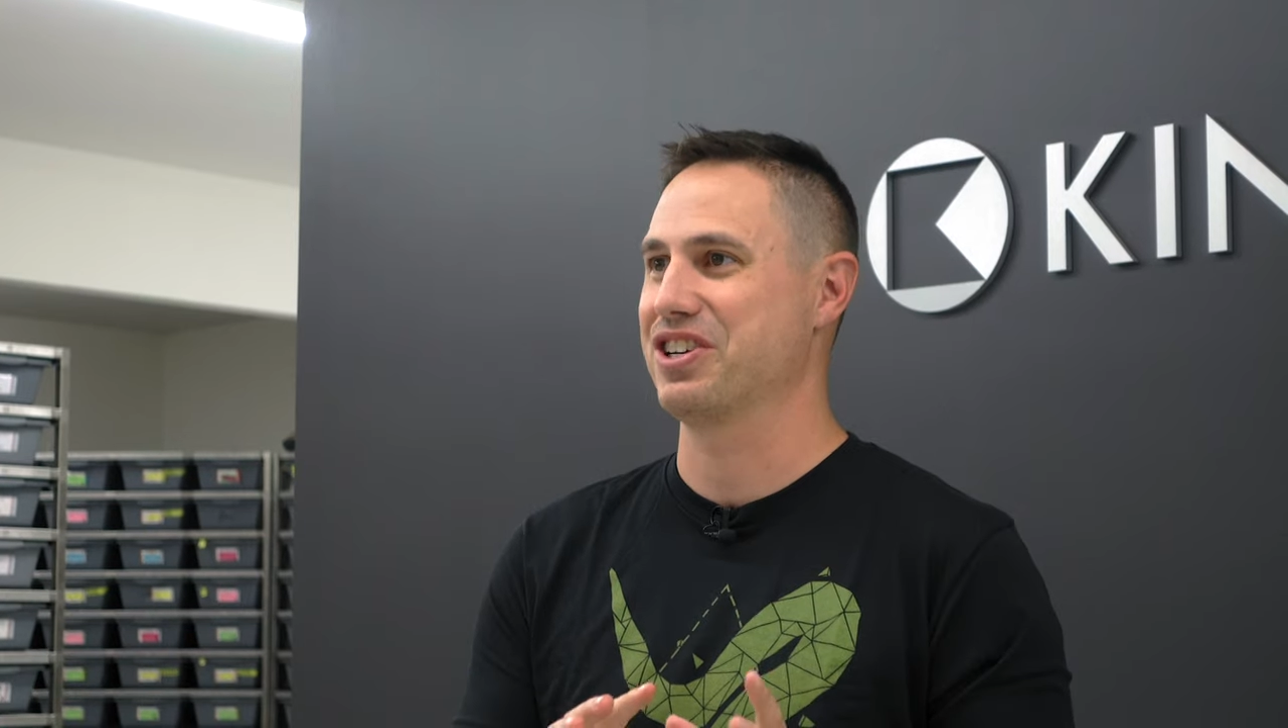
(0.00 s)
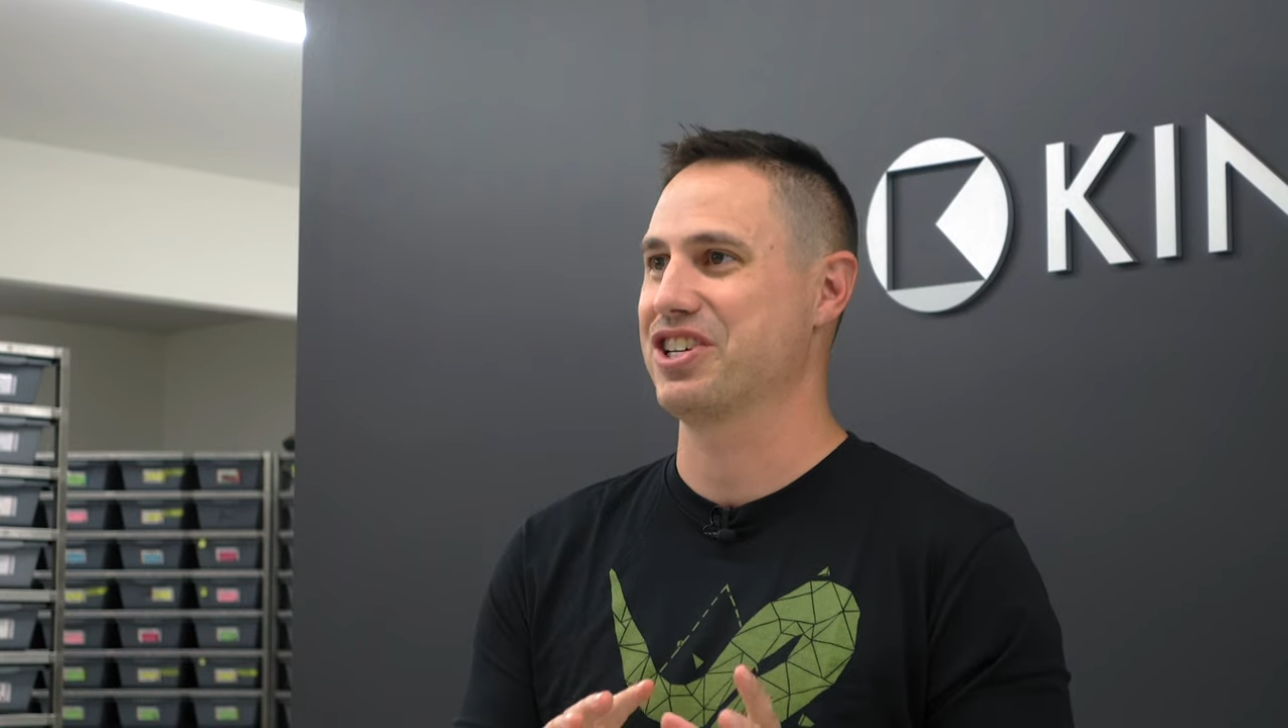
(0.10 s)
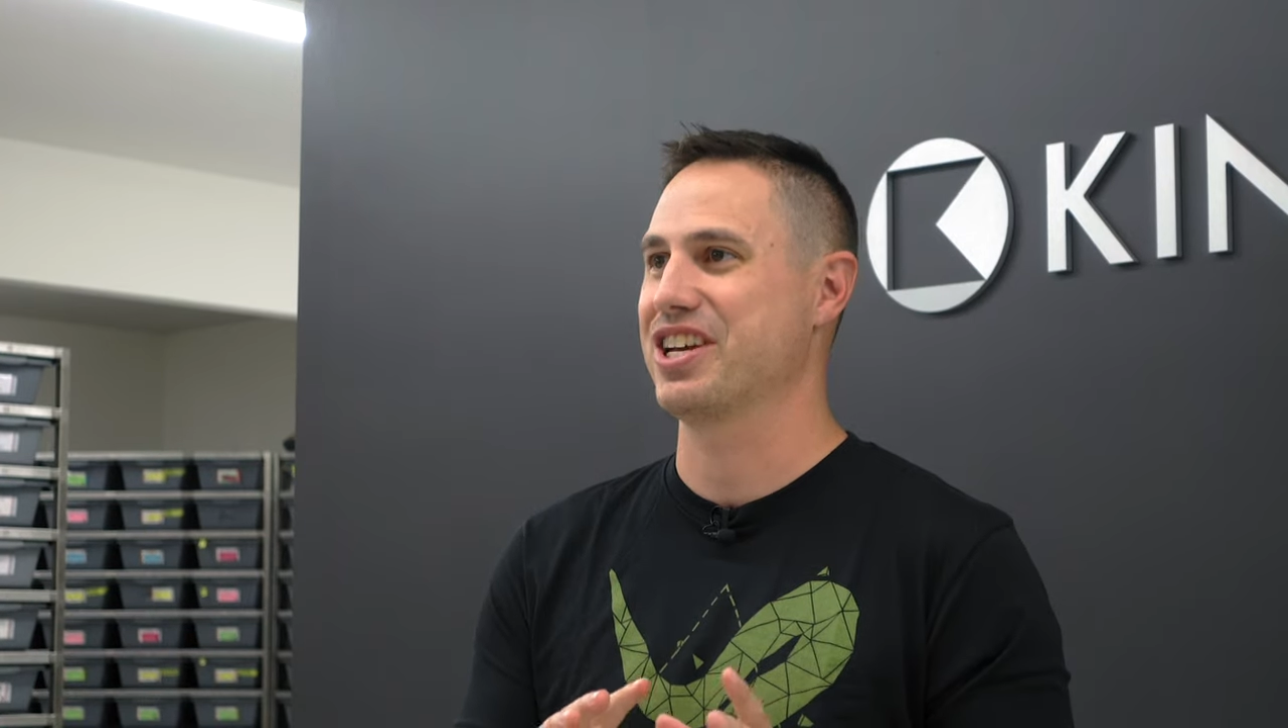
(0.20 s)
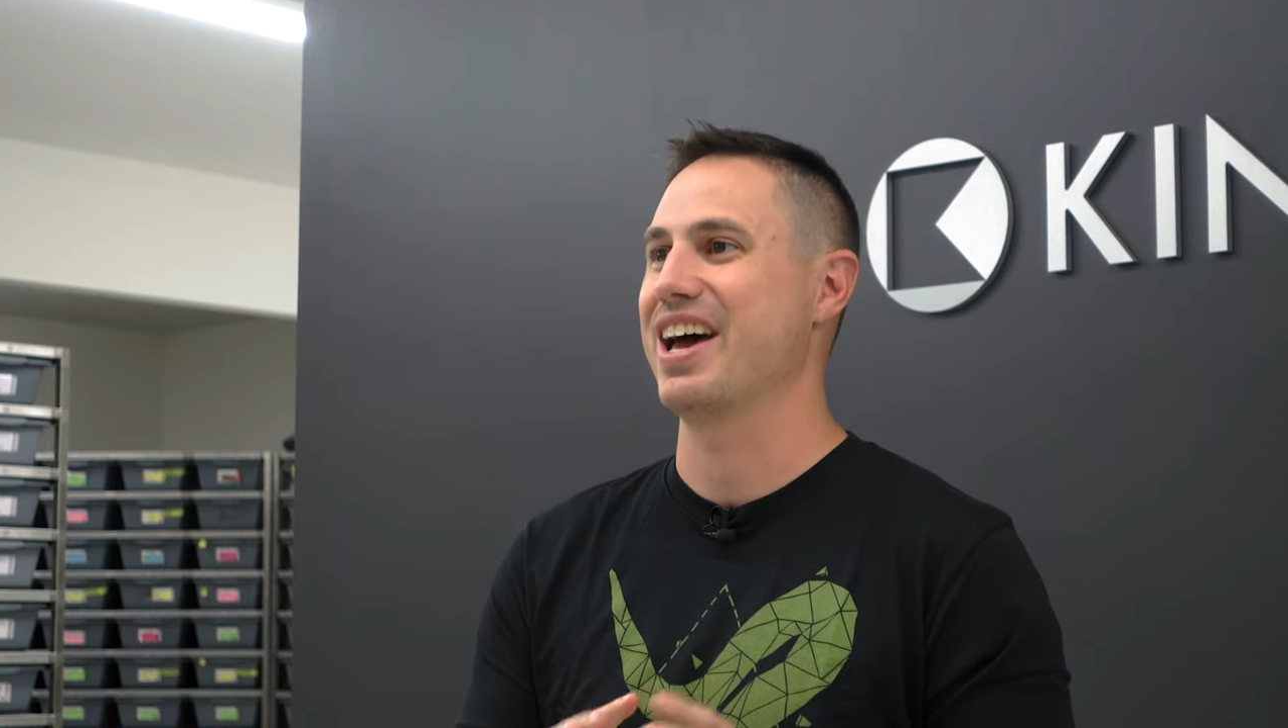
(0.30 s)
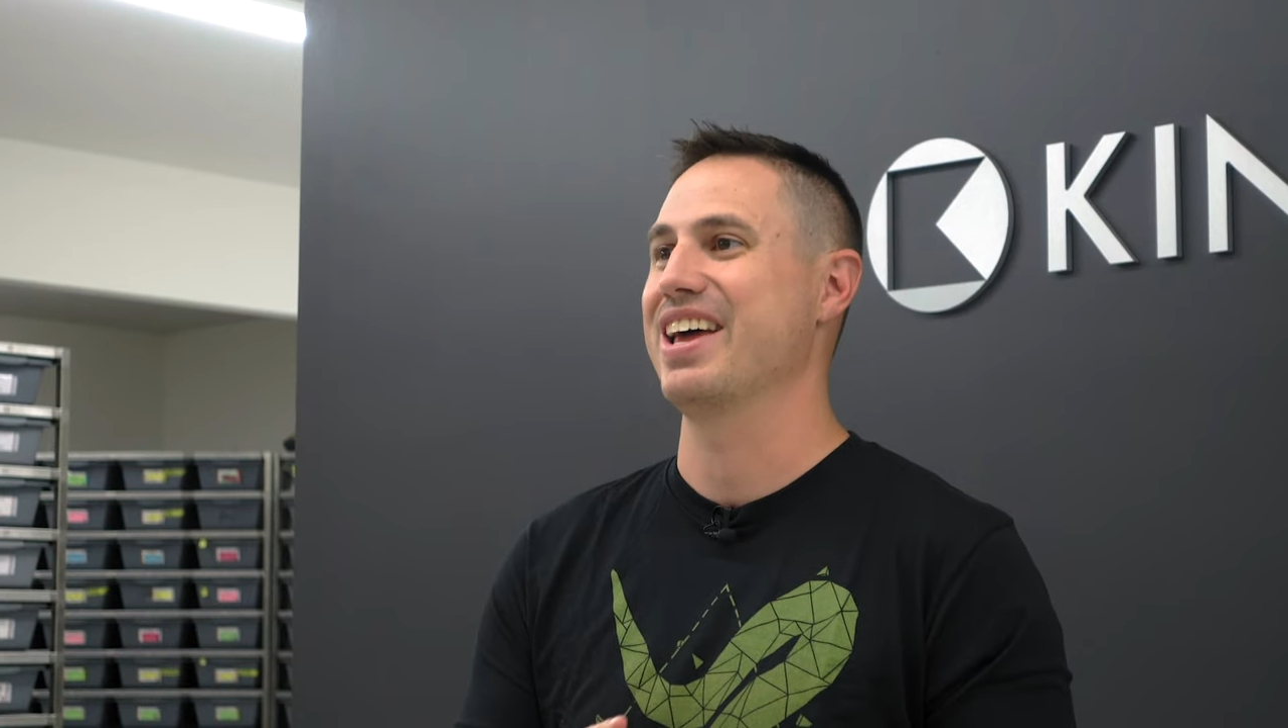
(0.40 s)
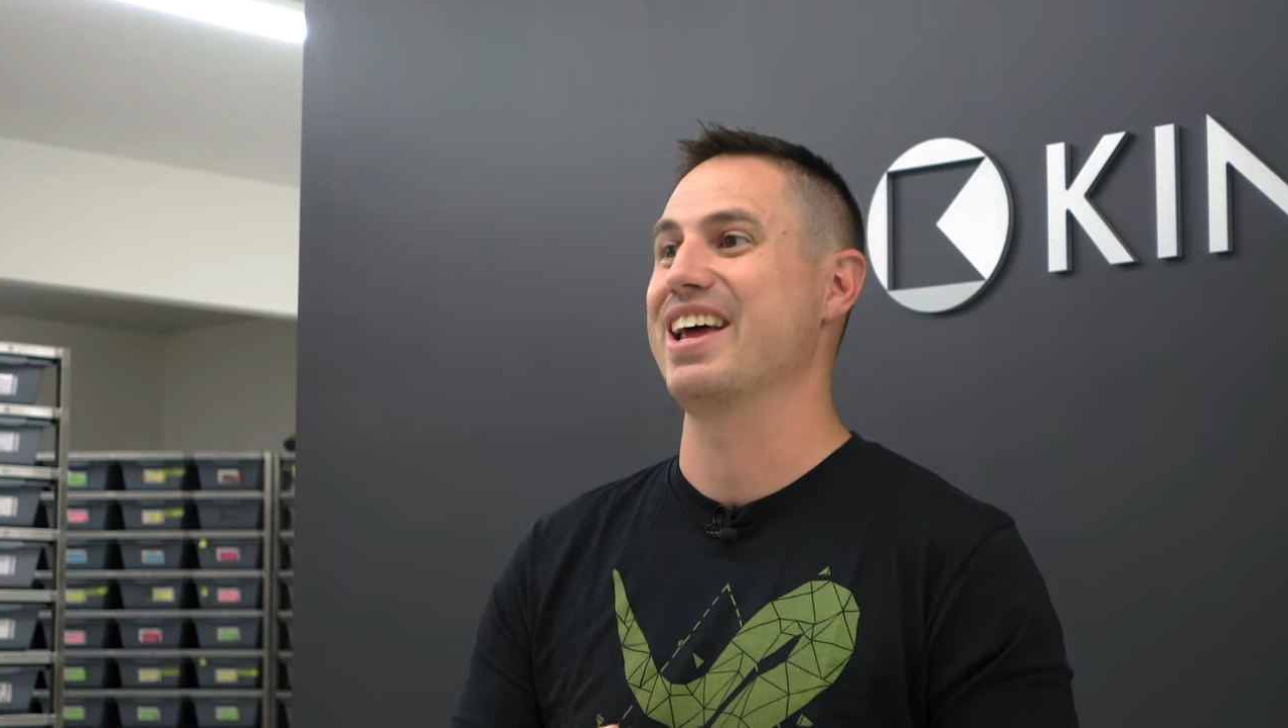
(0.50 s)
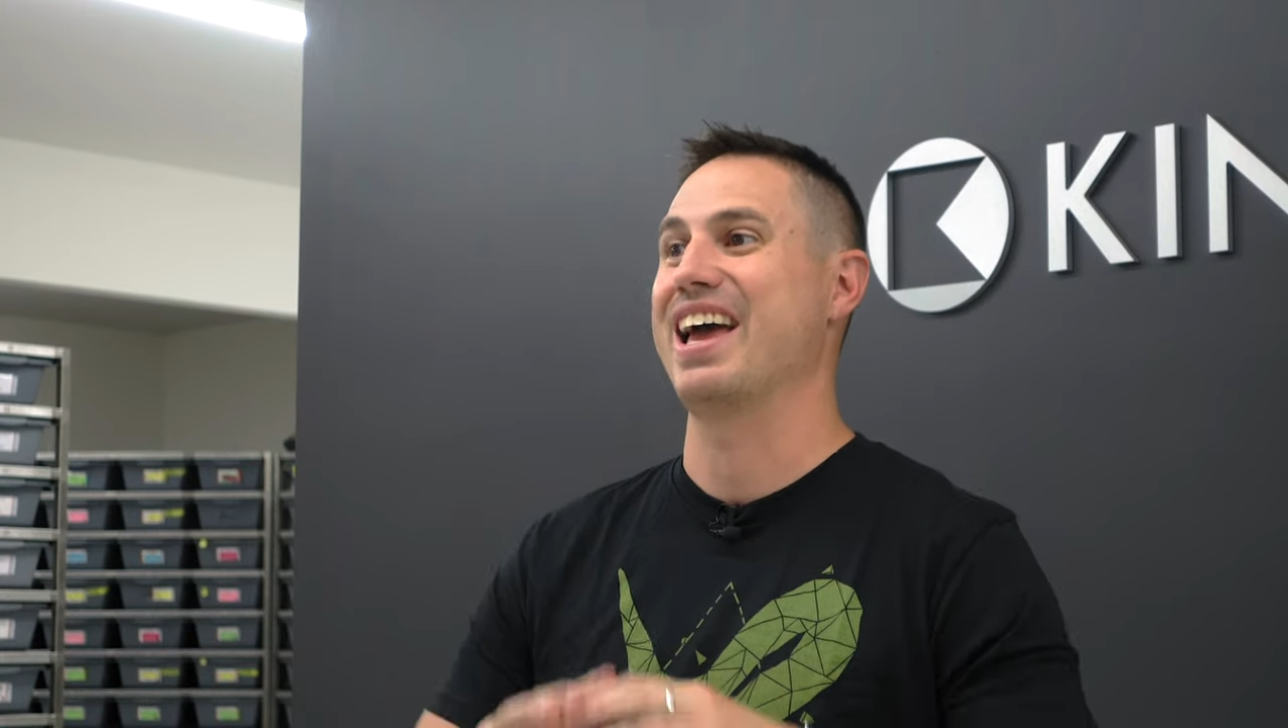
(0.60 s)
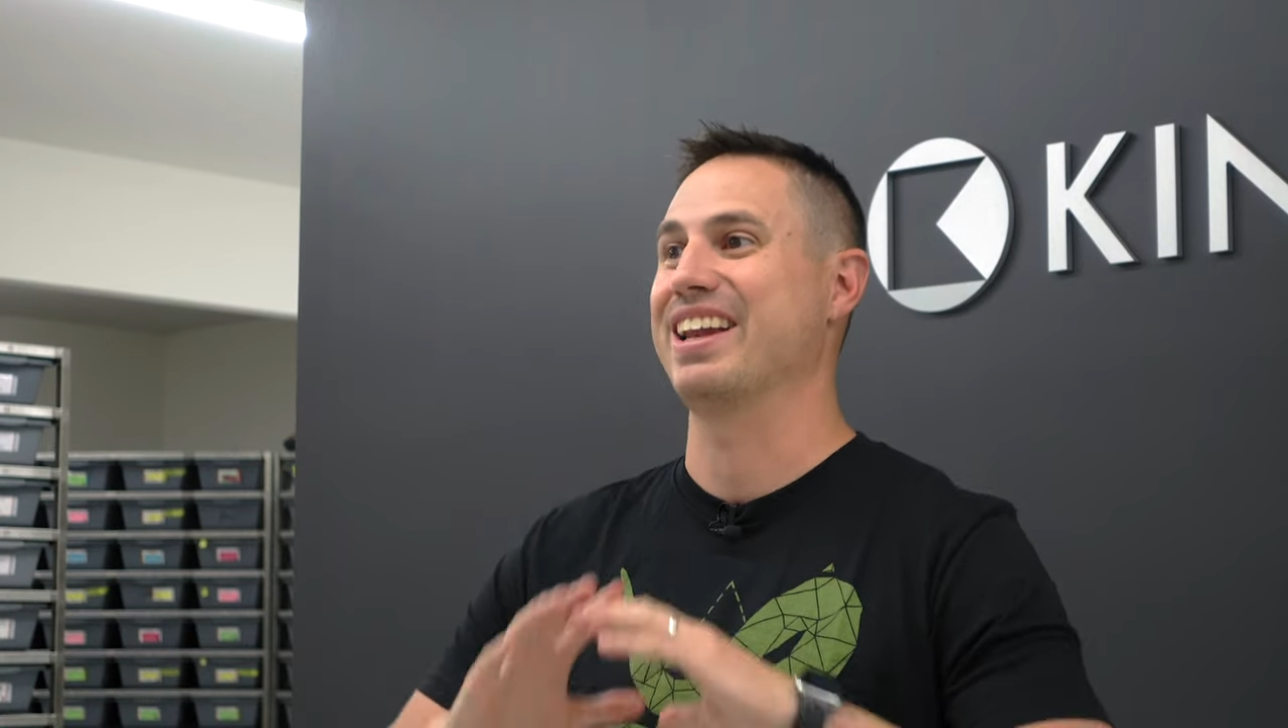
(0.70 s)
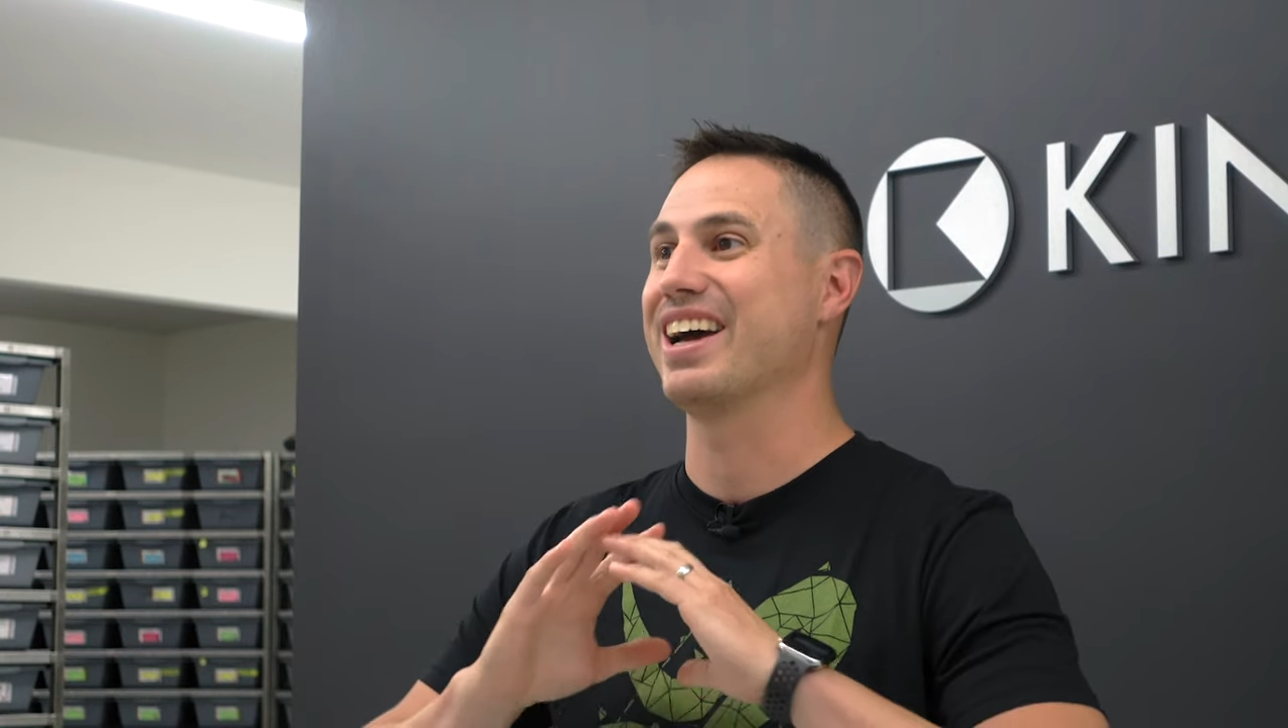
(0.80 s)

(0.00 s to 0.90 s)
it shed, and